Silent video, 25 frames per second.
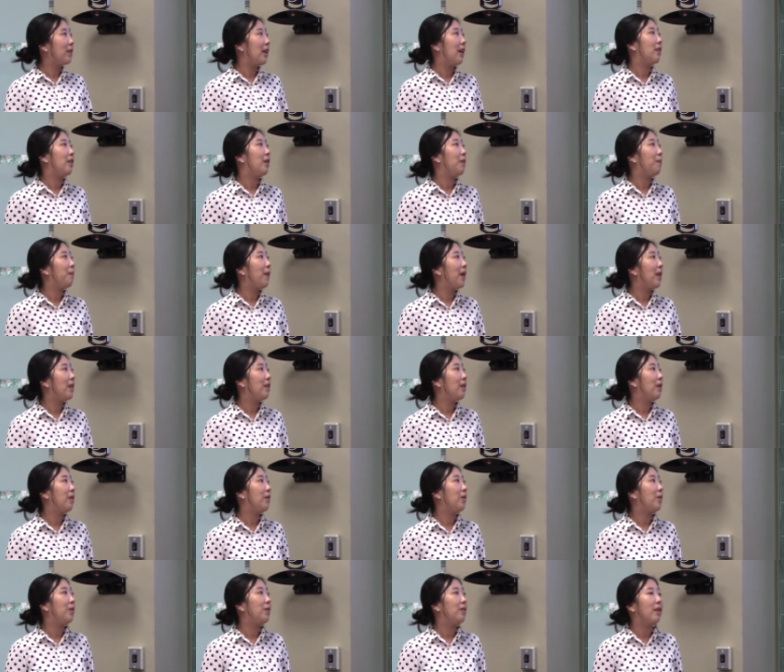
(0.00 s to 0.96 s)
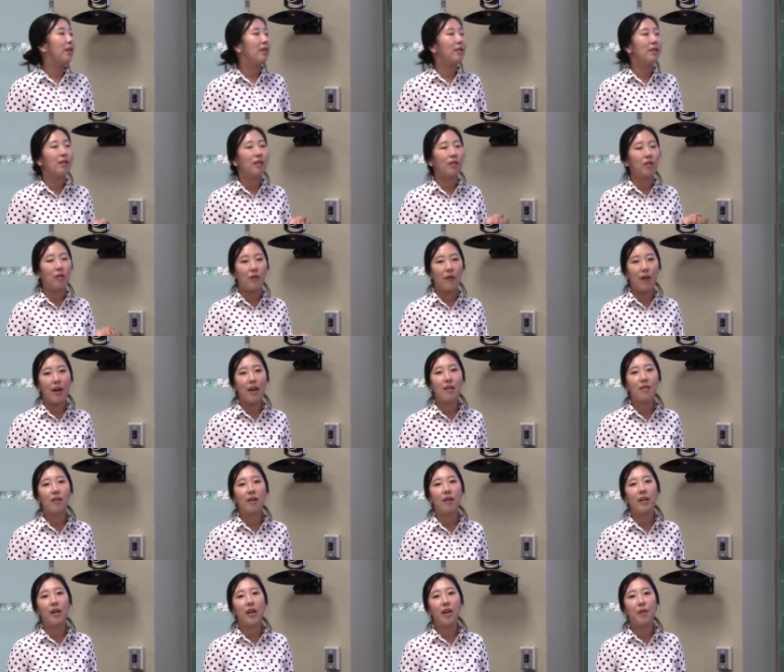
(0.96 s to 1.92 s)
depending on the
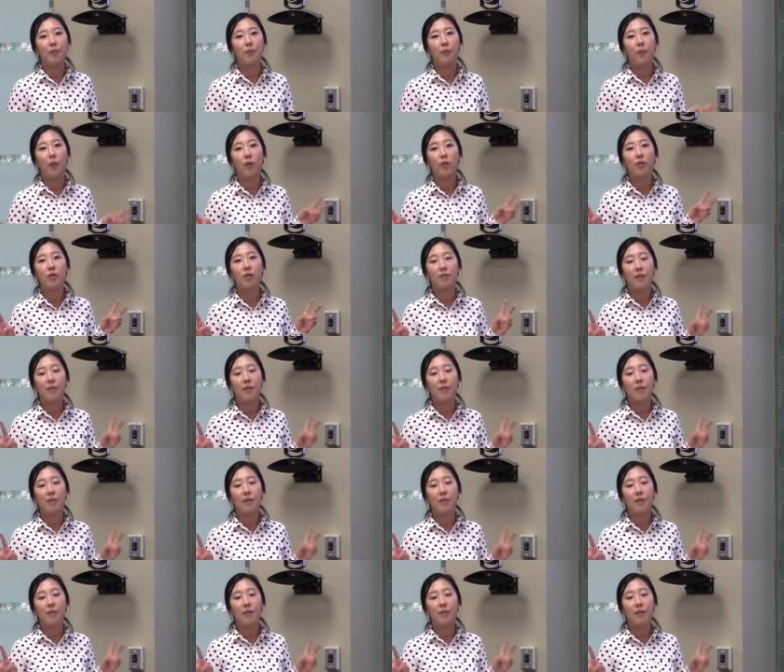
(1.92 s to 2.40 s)
situation if both